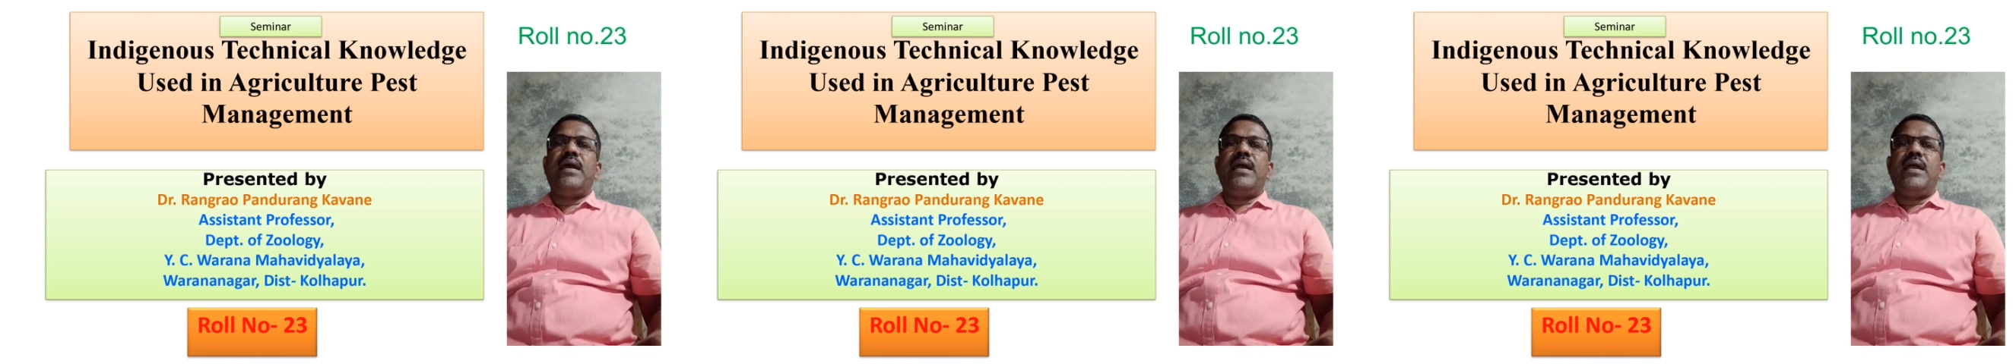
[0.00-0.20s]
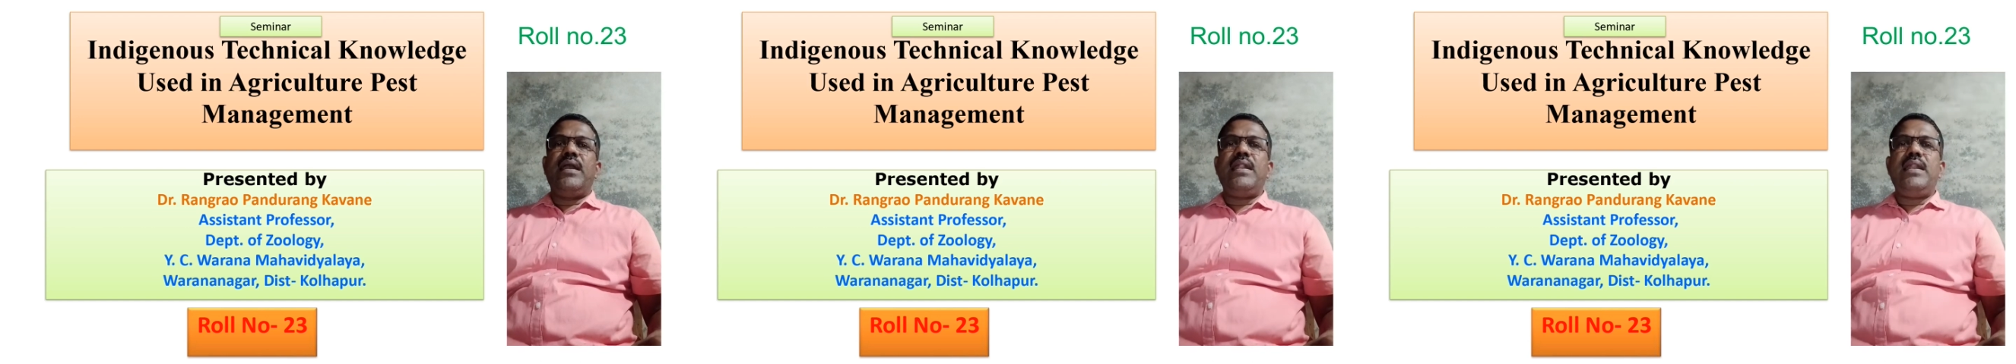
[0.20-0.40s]

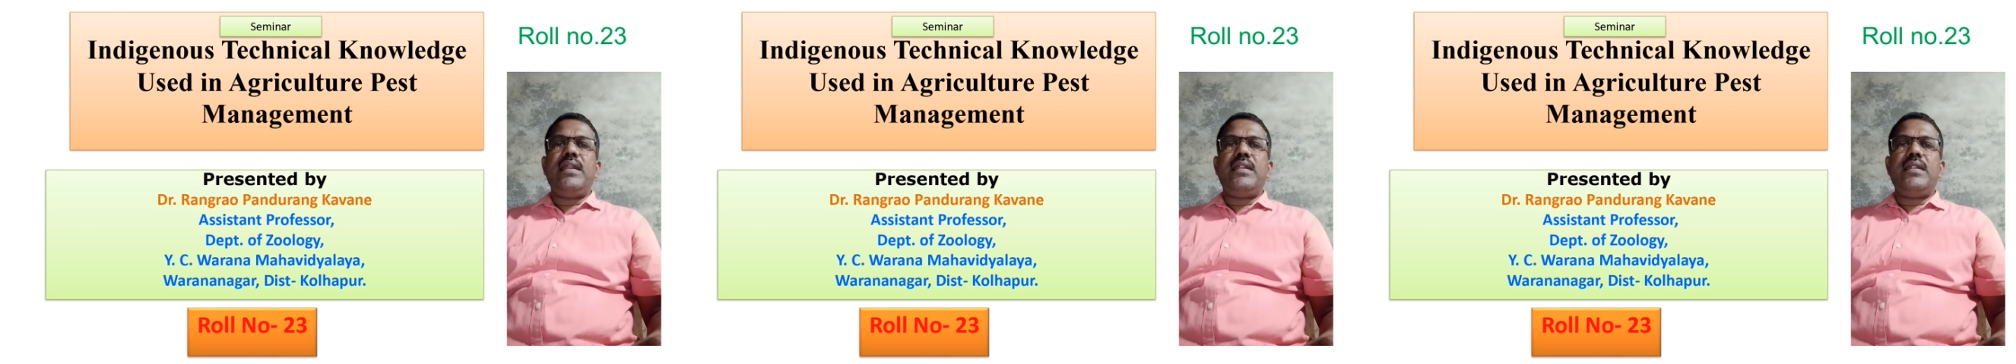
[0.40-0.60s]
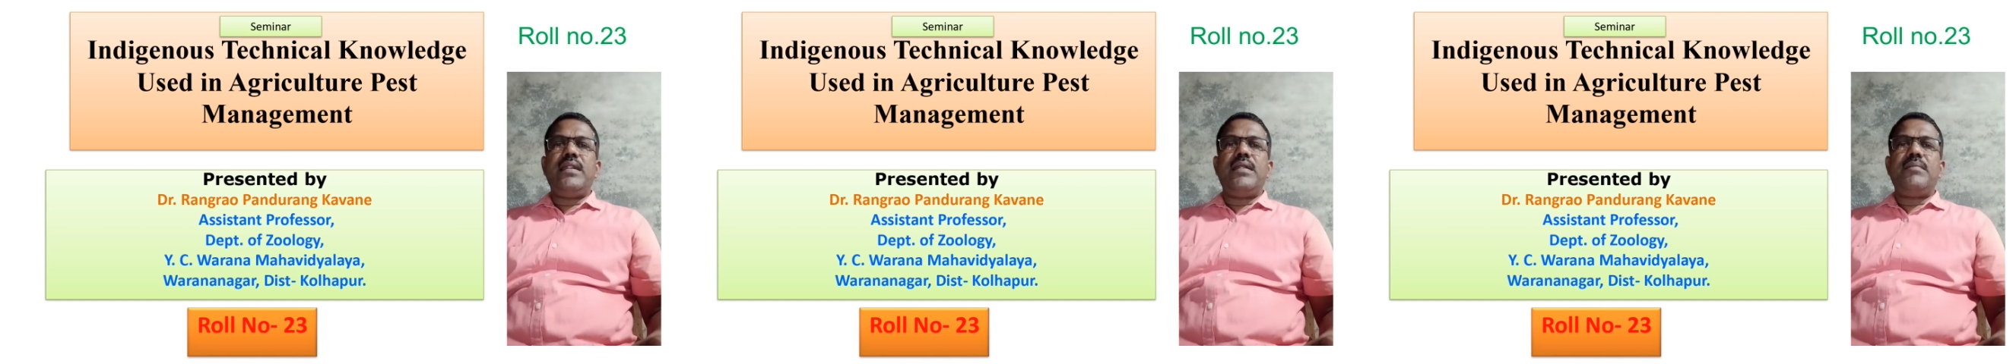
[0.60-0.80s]
In
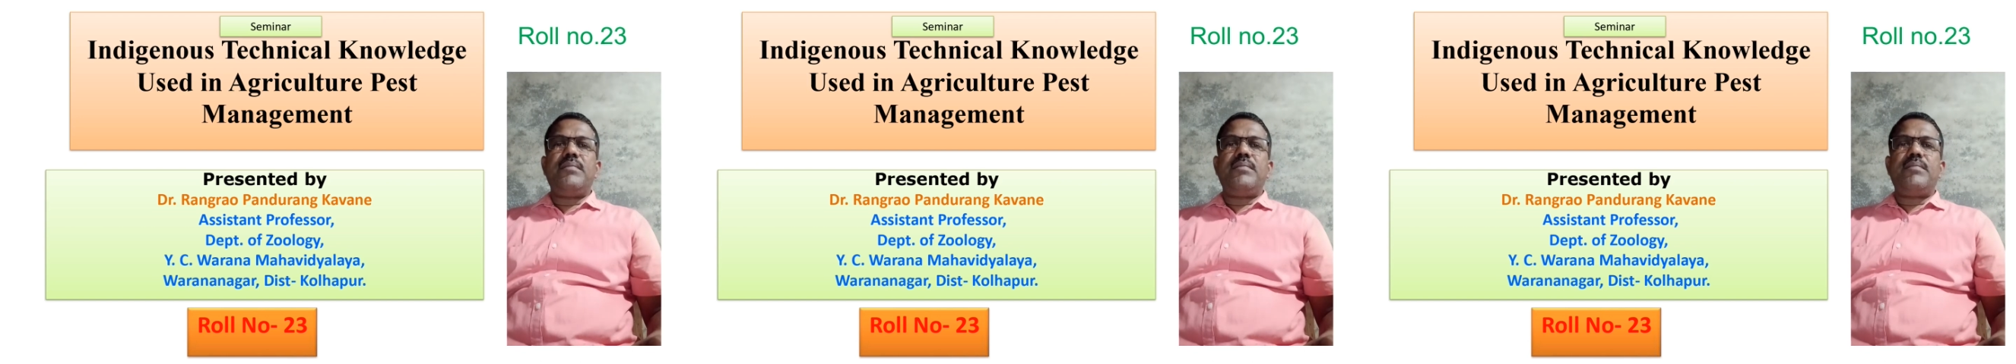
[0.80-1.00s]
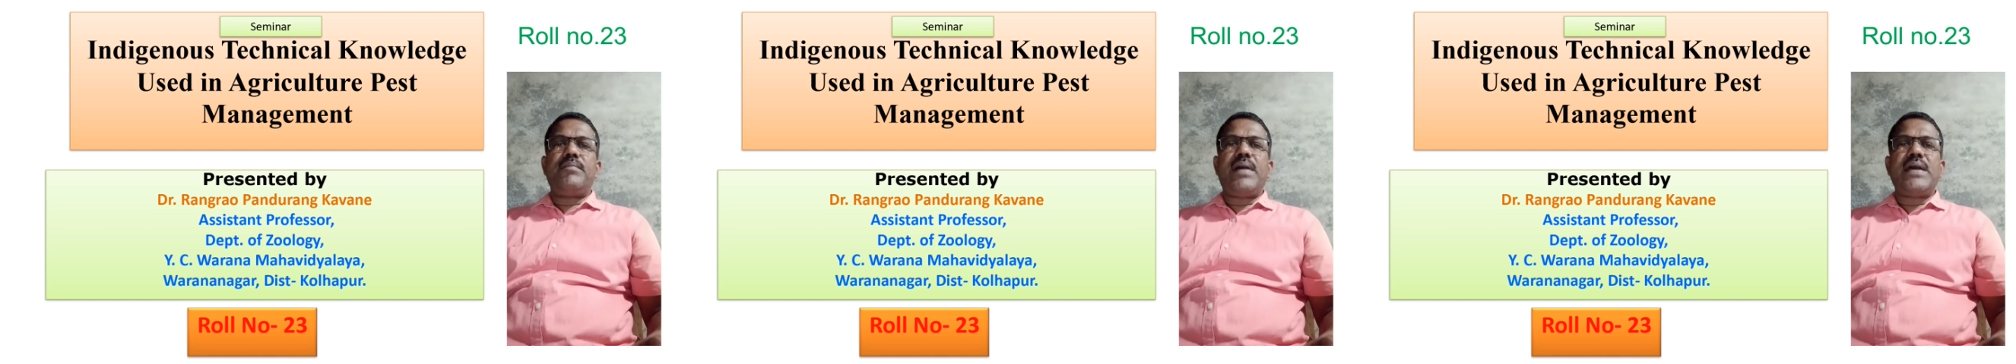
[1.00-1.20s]

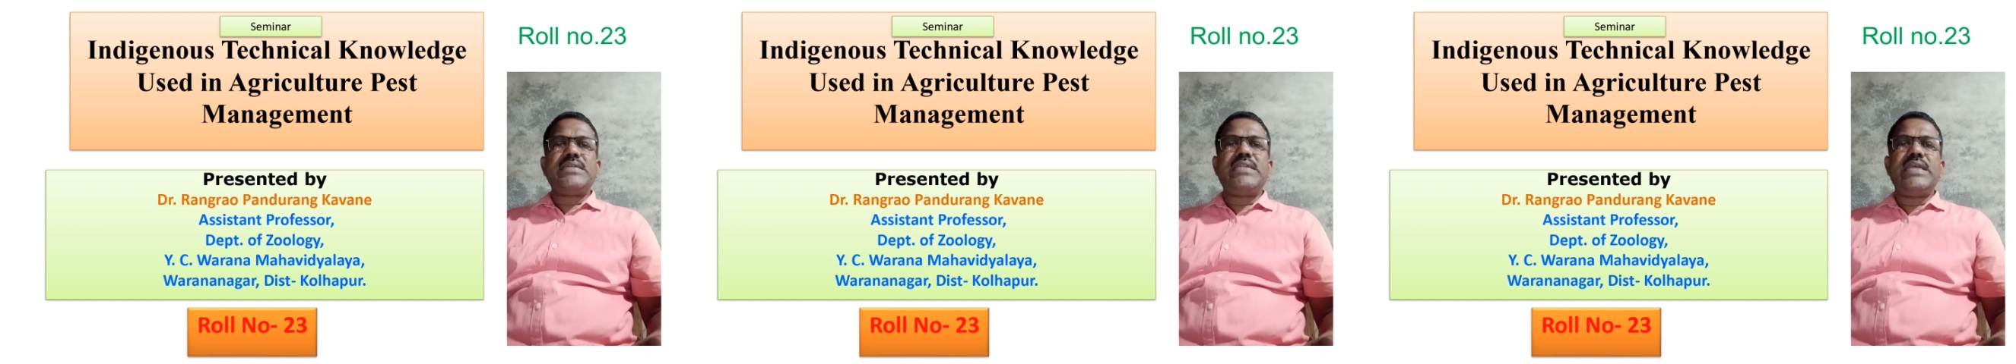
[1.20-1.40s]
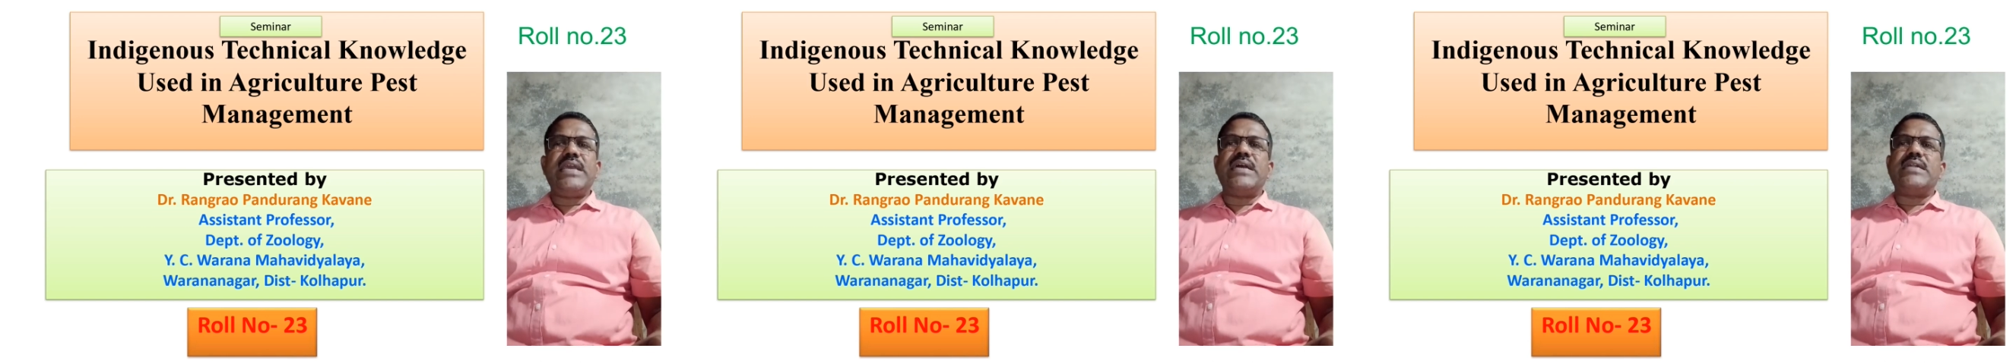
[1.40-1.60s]
past
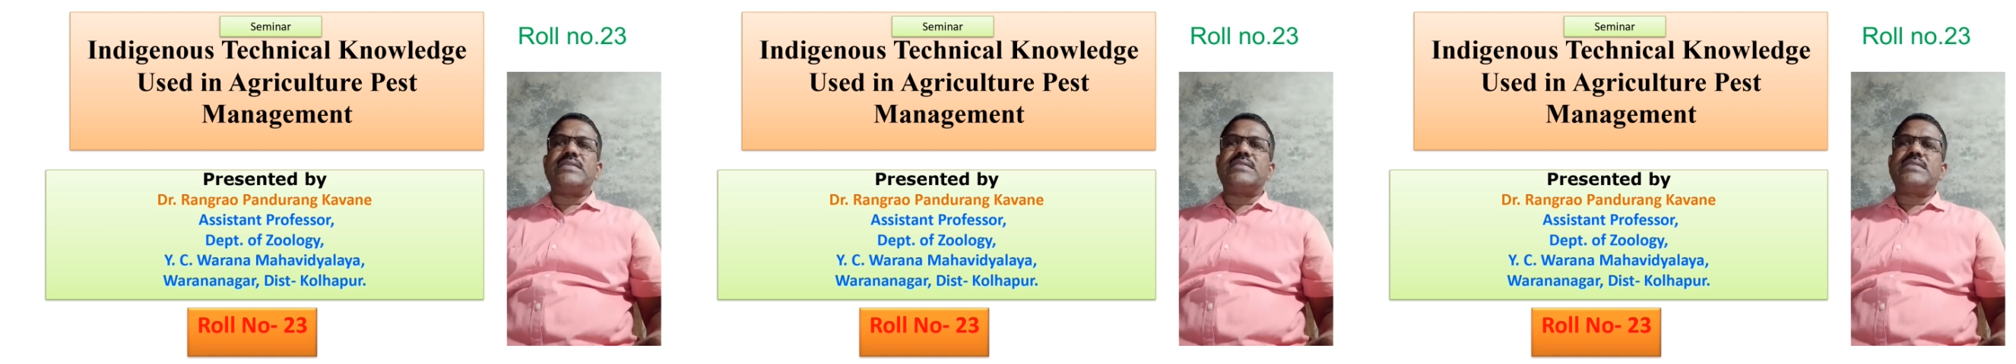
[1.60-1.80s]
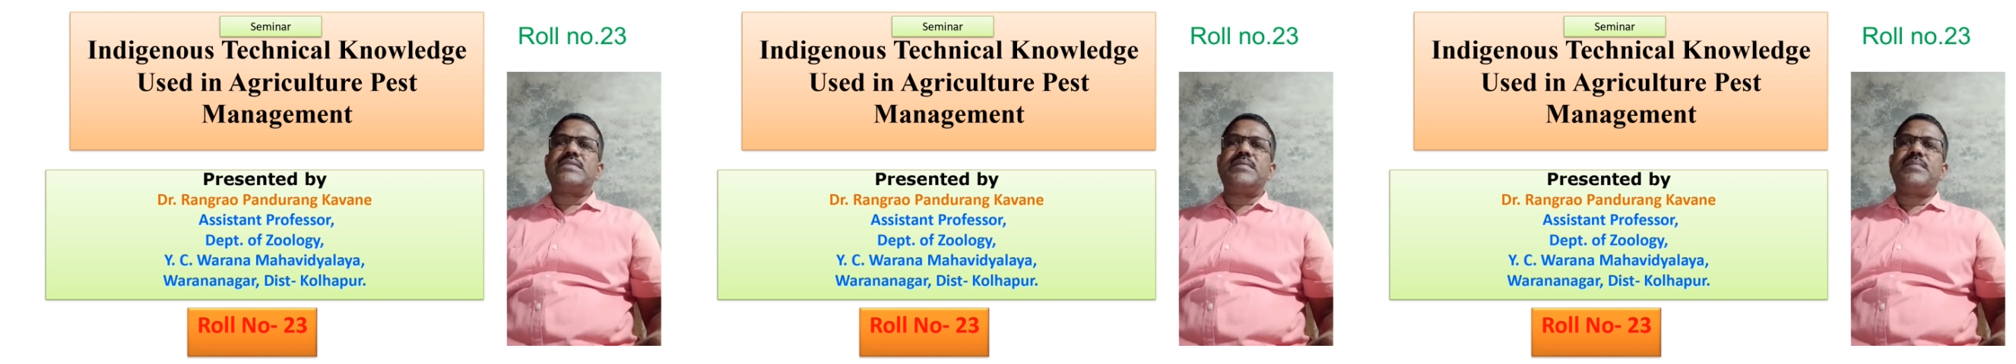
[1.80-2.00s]

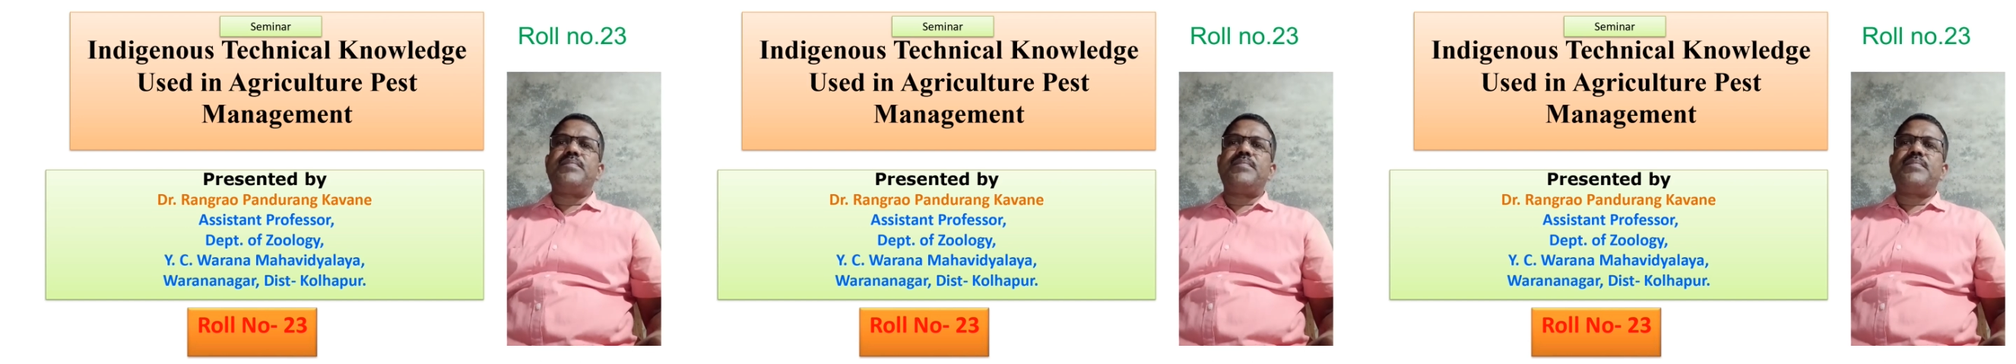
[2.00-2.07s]
years,